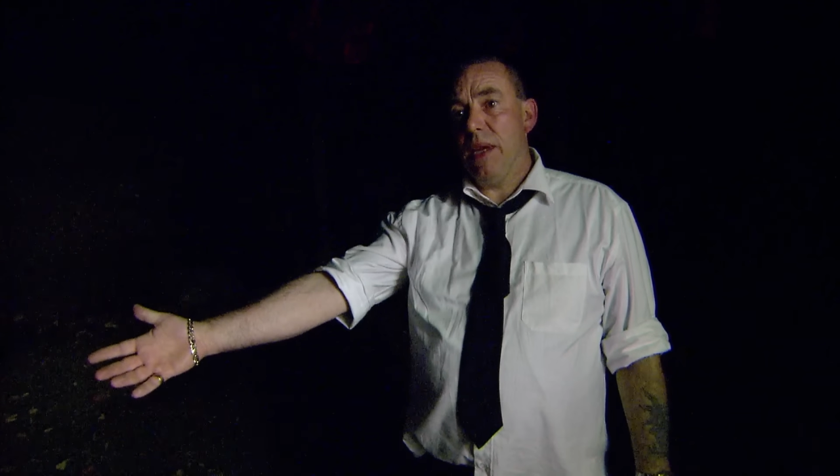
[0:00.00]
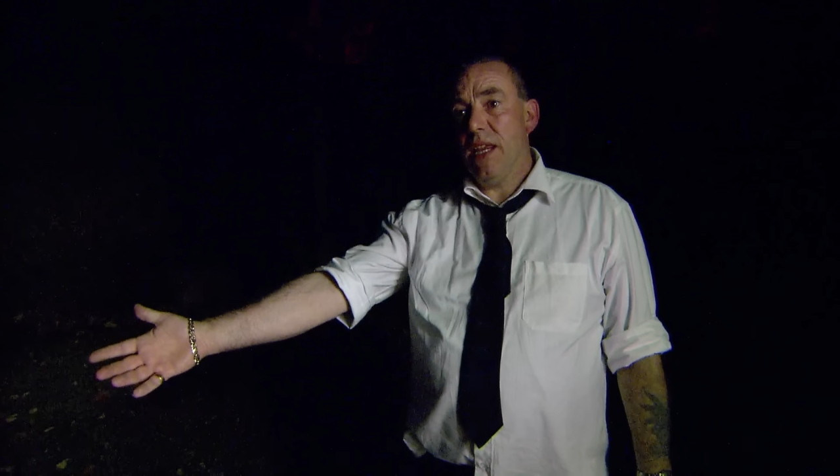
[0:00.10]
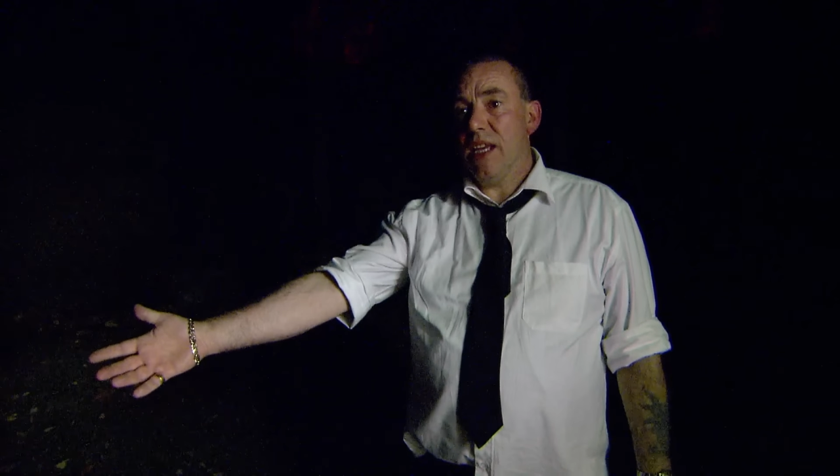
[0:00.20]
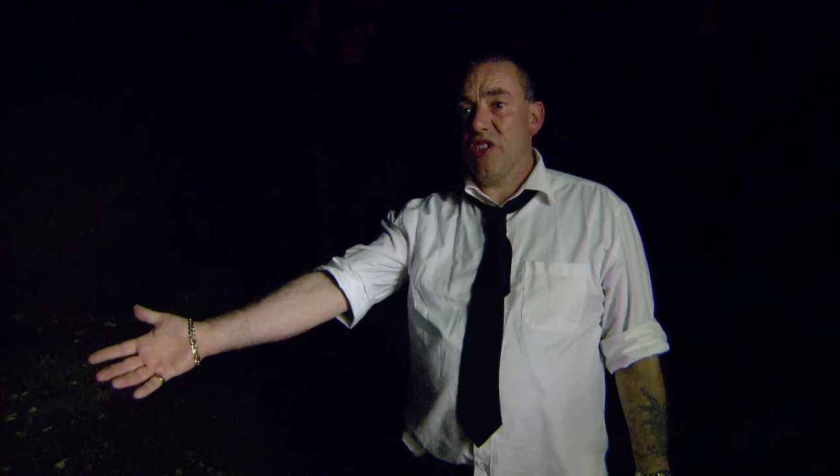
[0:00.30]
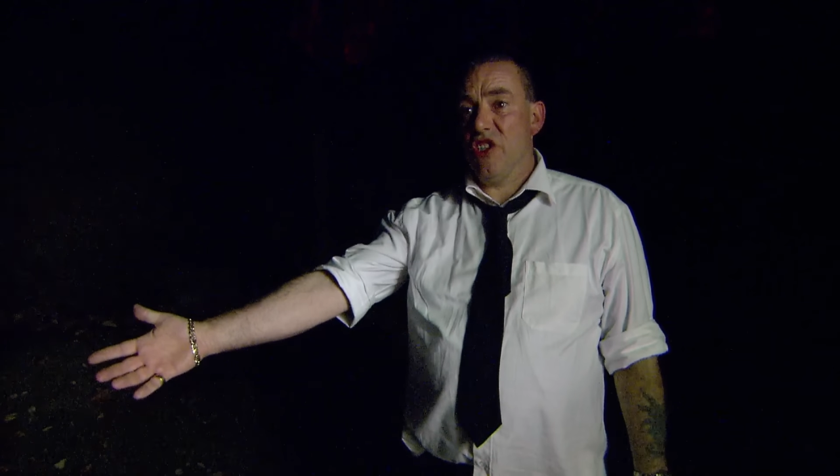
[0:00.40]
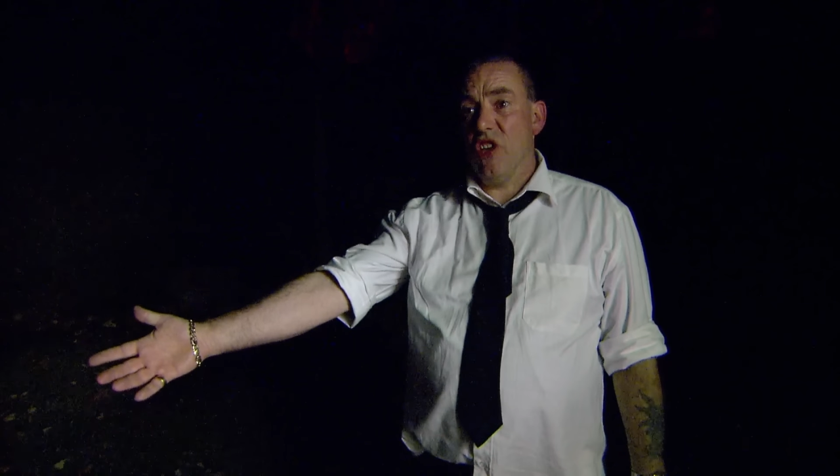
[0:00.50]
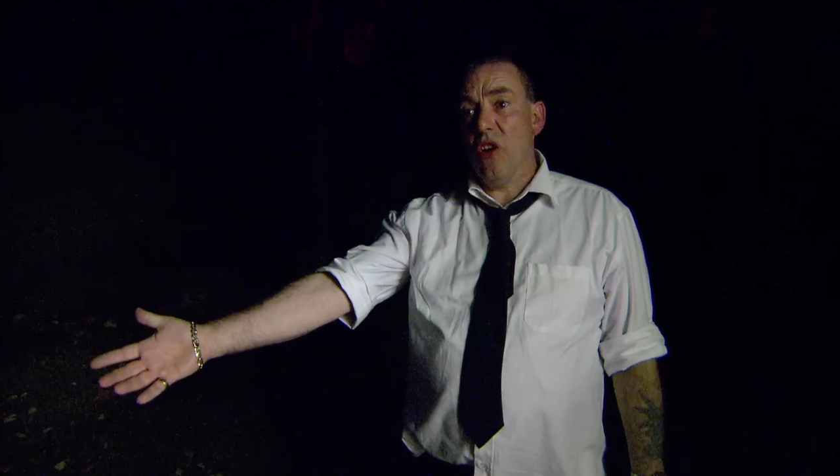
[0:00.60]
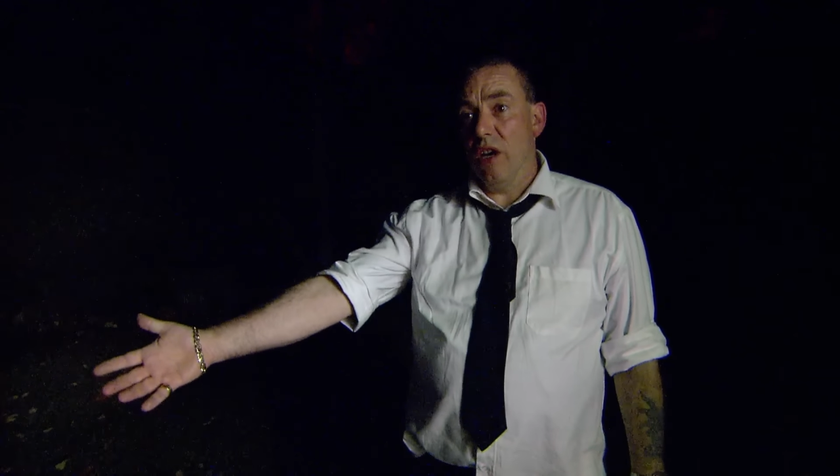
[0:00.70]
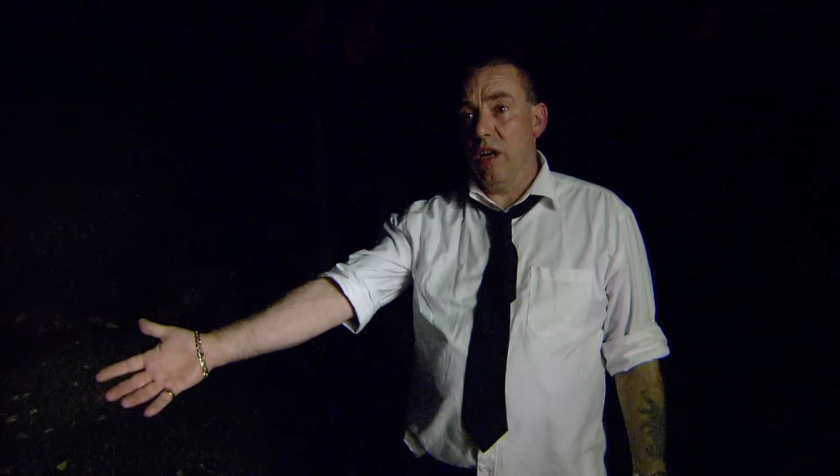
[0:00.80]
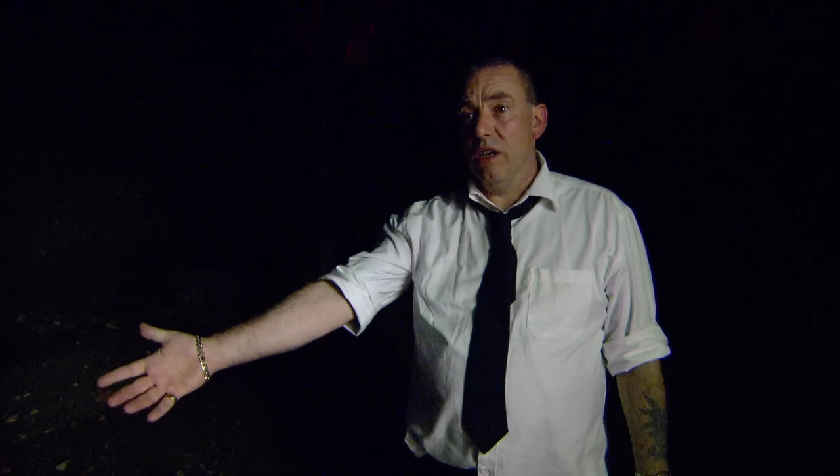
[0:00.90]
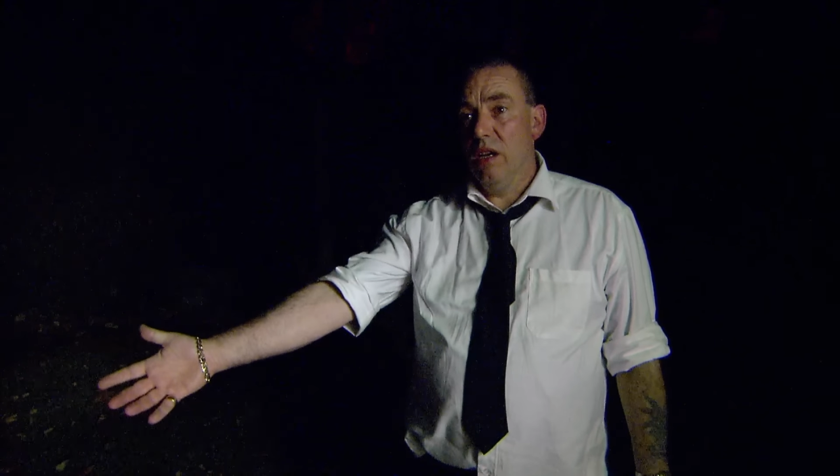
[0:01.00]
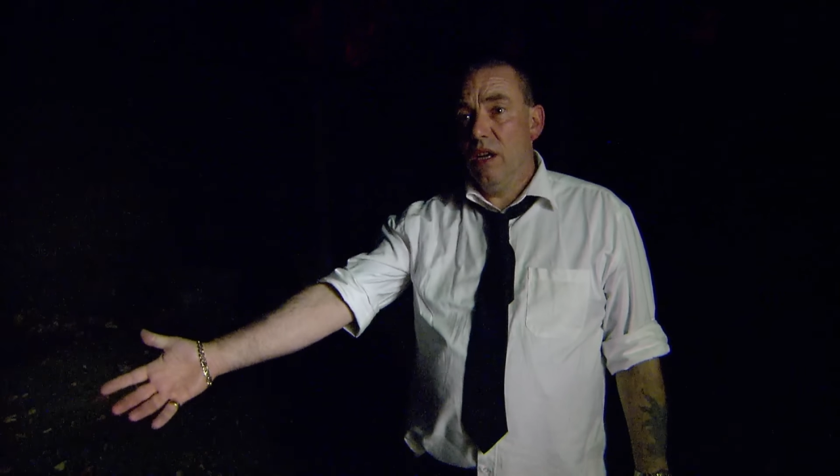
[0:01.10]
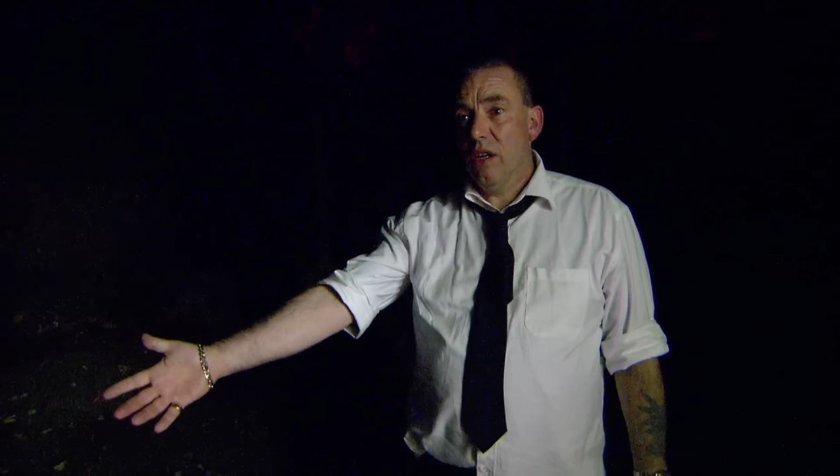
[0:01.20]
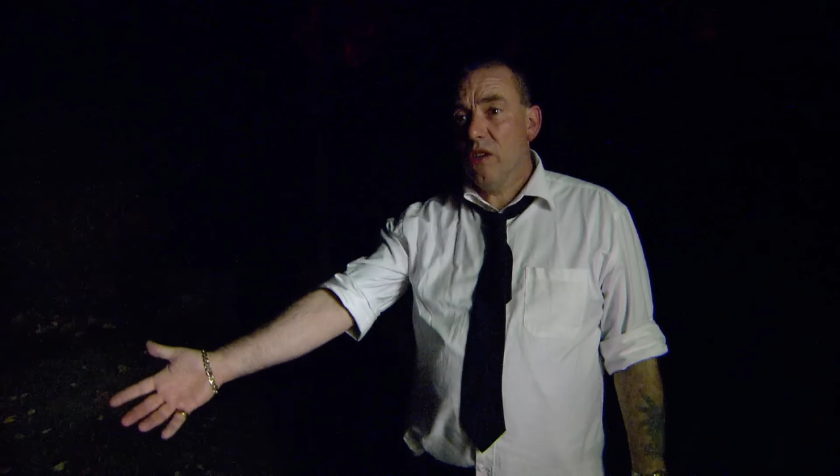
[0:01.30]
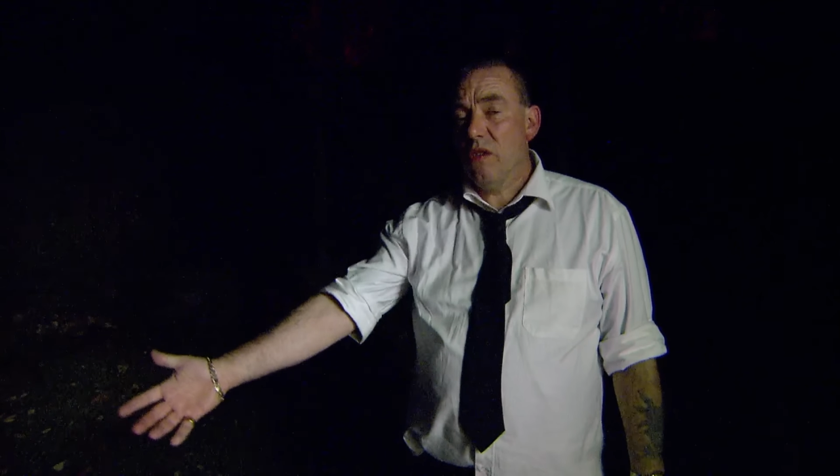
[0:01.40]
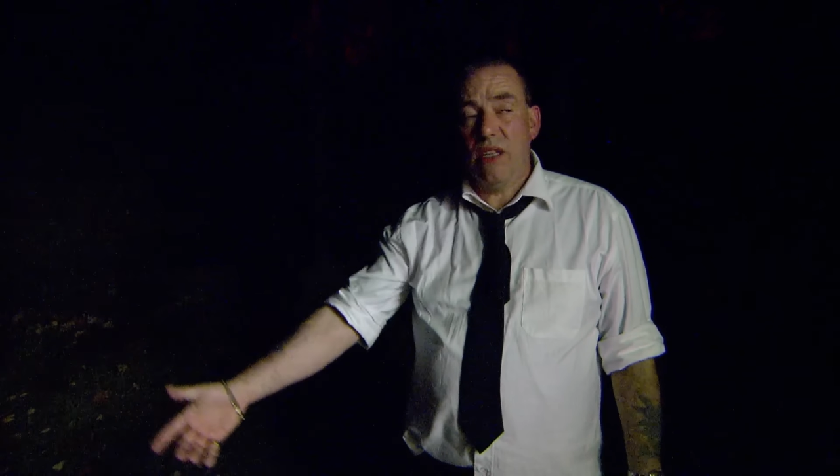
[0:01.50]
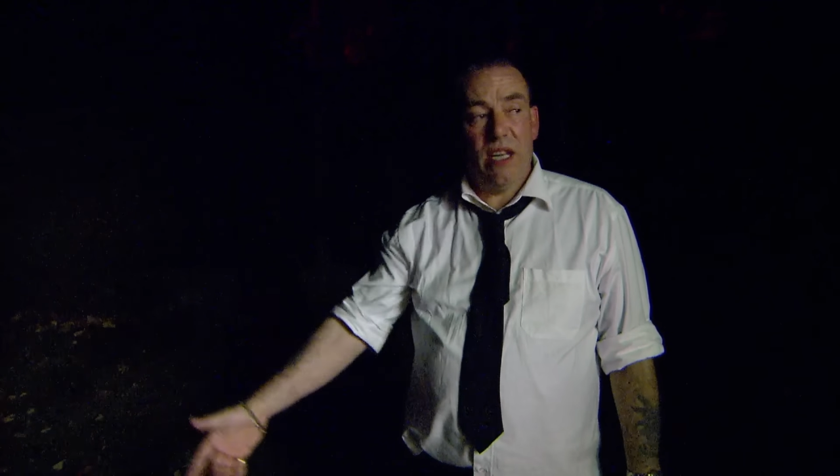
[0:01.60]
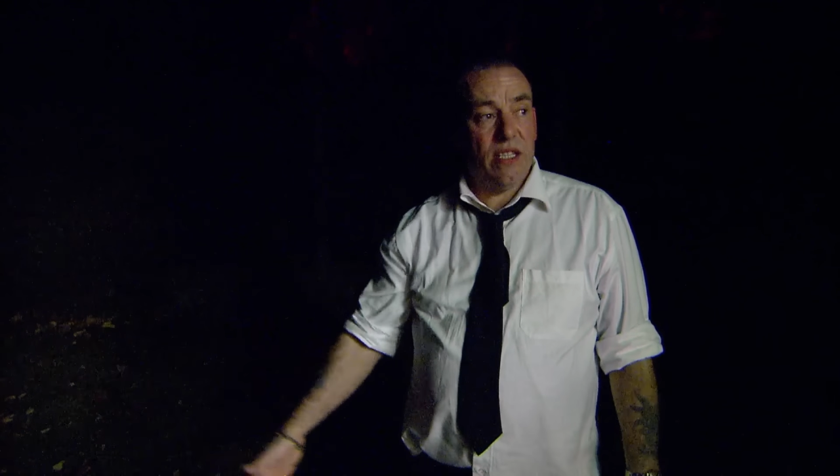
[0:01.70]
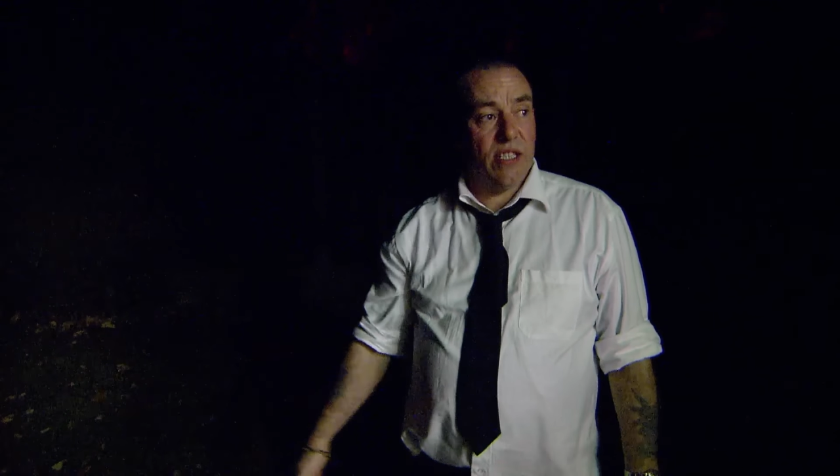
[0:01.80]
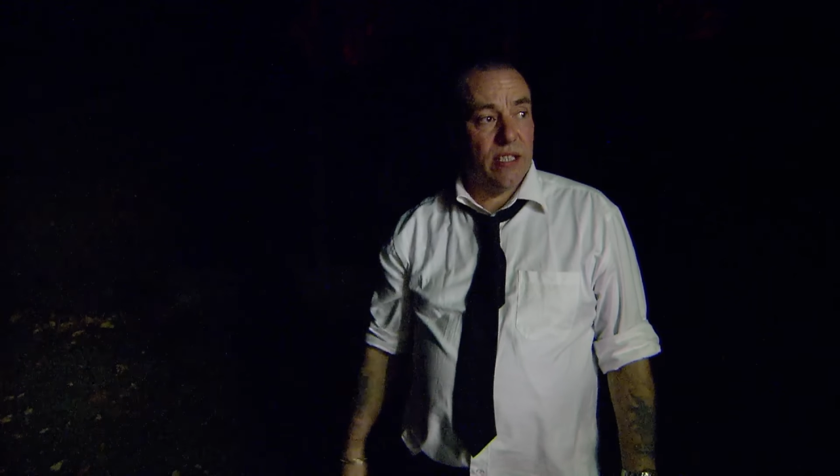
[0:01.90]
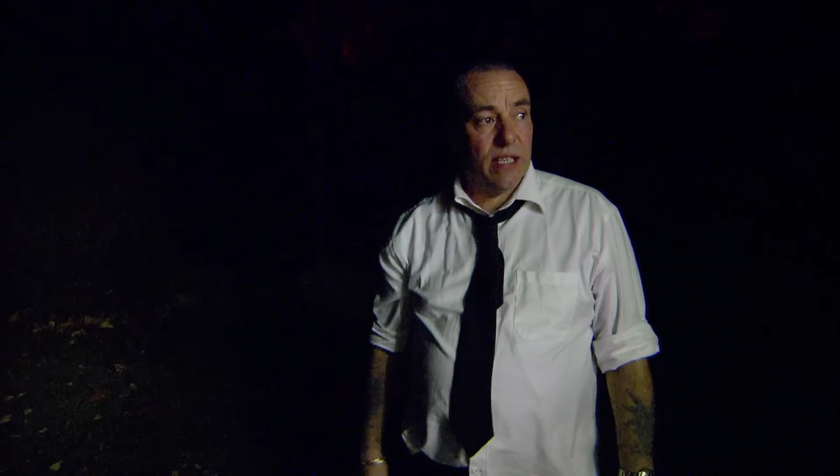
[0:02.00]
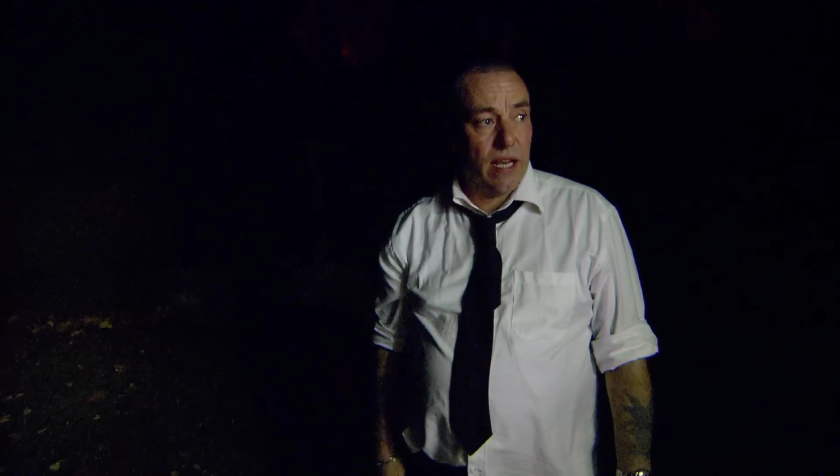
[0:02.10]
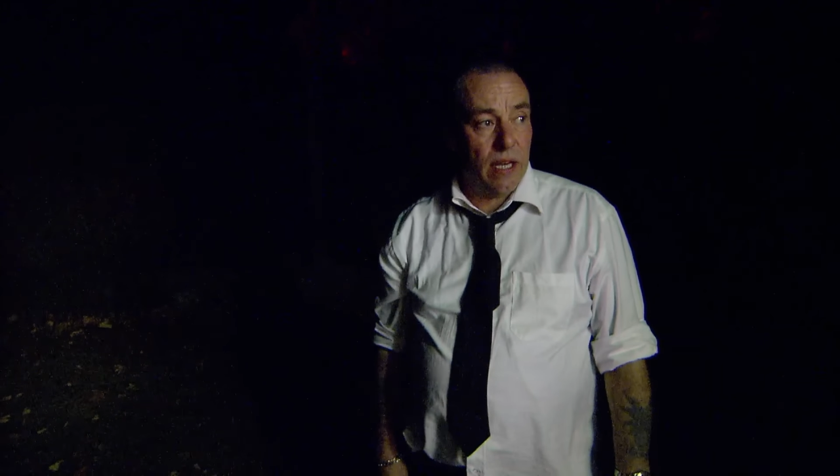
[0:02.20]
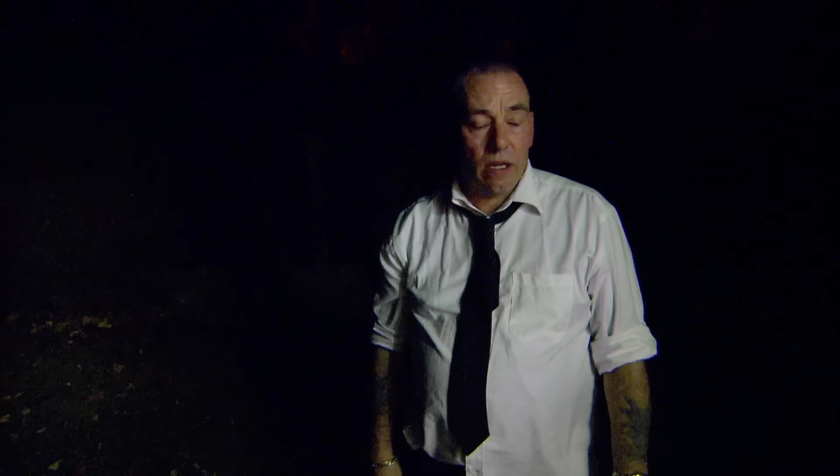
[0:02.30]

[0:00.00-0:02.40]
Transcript: be their son. Goodness sake.